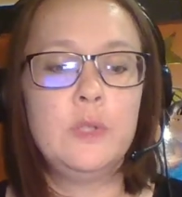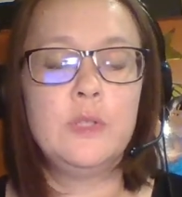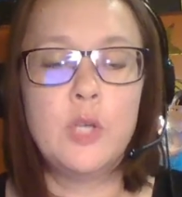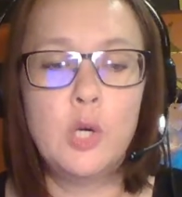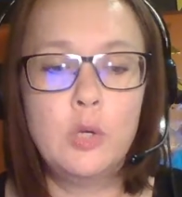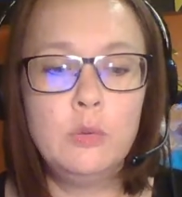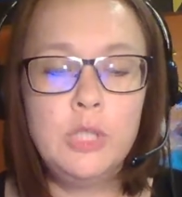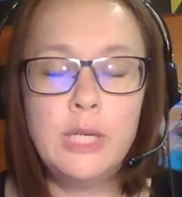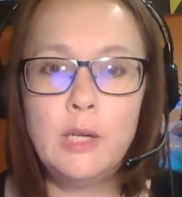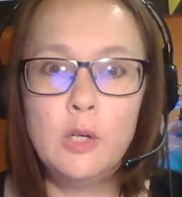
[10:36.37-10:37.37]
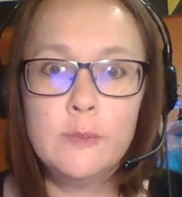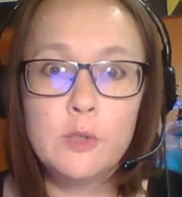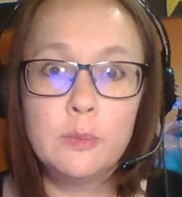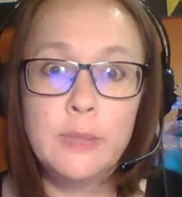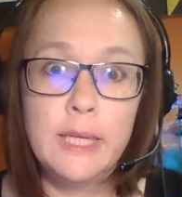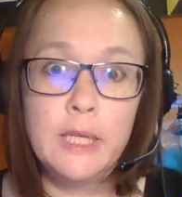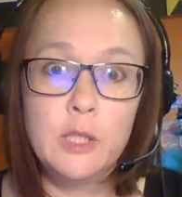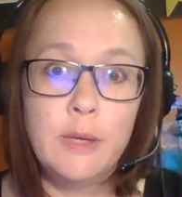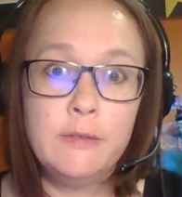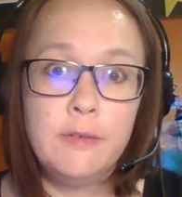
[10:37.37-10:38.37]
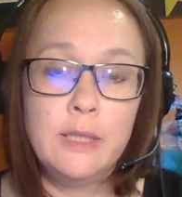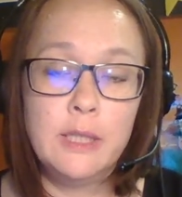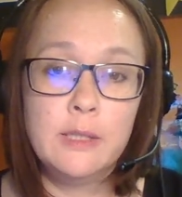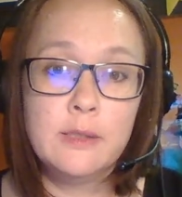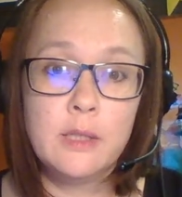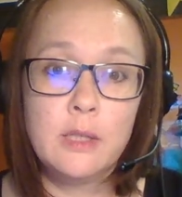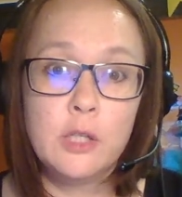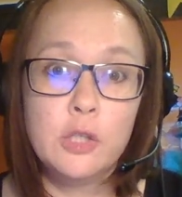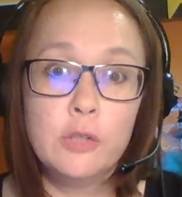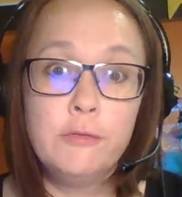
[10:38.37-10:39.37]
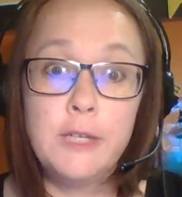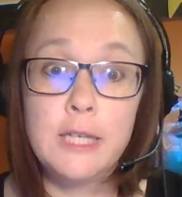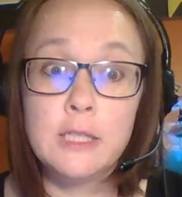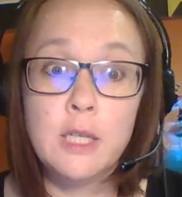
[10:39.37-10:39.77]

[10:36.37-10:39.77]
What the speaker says: So go check out Homeschool Planet. You might find that it's a good fit